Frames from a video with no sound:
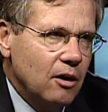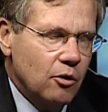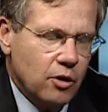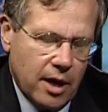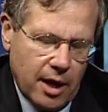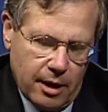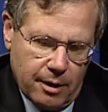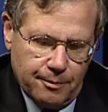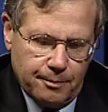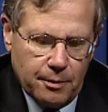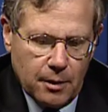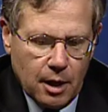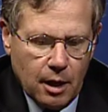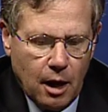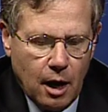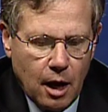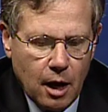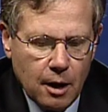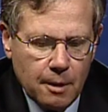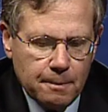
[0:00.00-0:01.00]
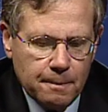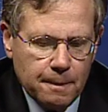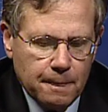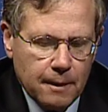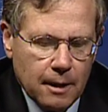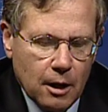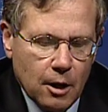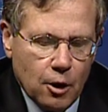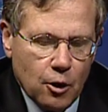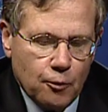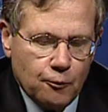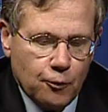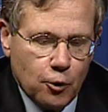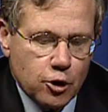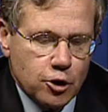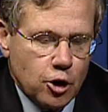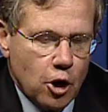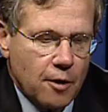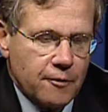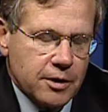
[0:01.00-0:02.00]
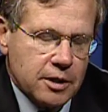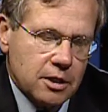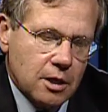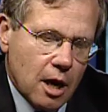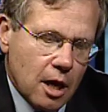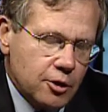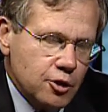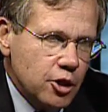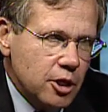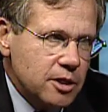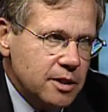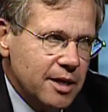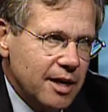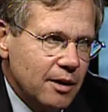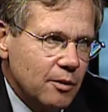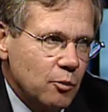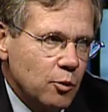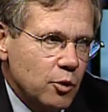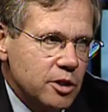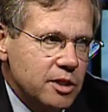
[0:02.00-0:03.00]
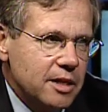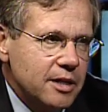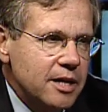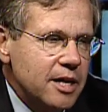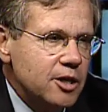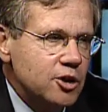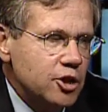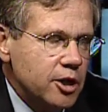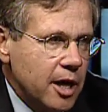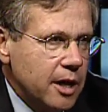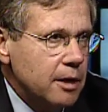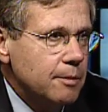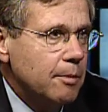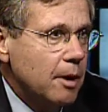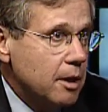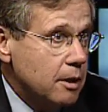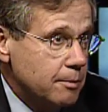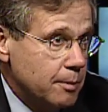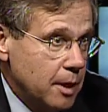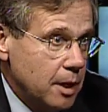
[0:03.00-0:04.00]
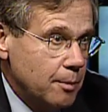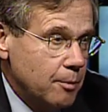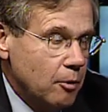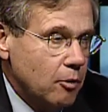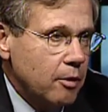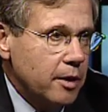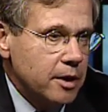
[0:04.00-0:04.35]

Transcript: Okay. First off, it's not just that it was initiated by the people.